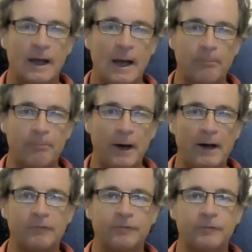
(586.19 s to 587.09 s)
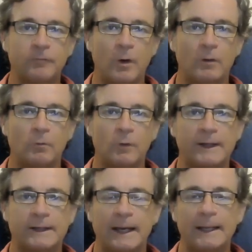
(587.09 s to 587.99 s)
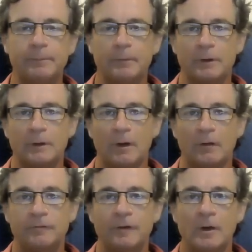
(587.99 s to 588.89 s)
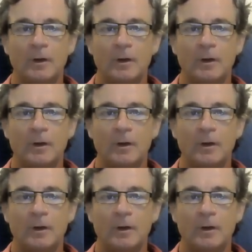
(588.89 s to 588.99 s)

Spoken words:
above what we're capable of,